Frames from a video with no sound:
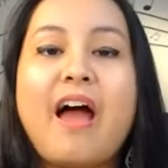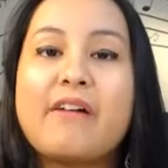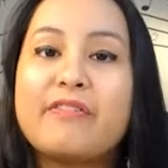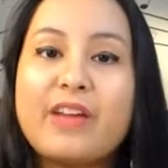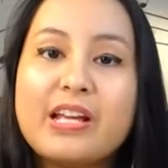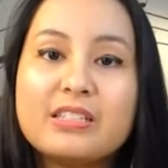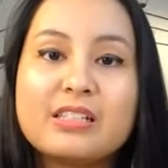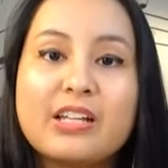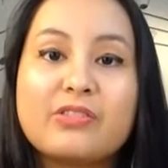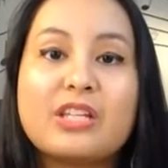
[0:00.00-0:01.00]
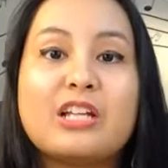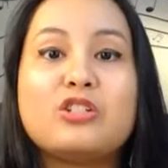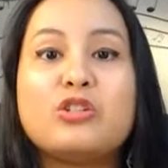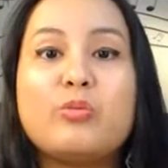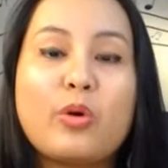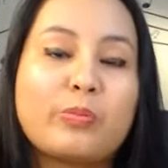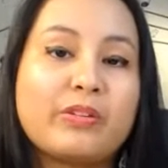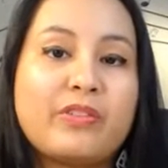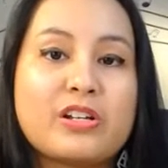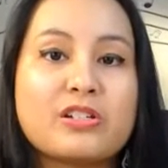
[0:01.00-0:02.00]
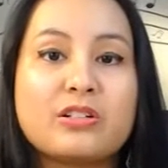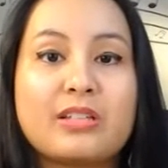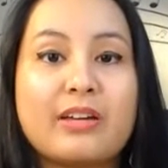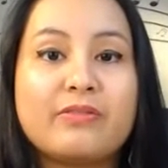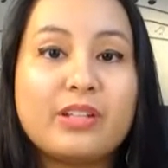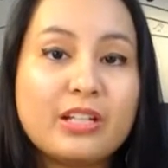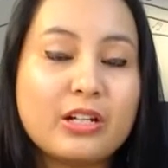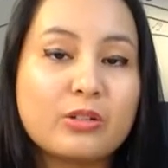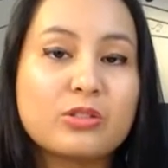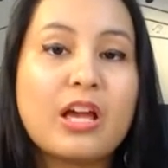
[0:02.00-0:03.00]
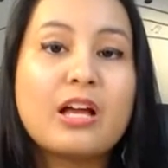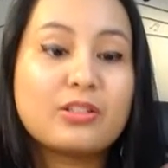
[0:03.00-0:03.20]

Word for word: a facelift and do more professional type videos.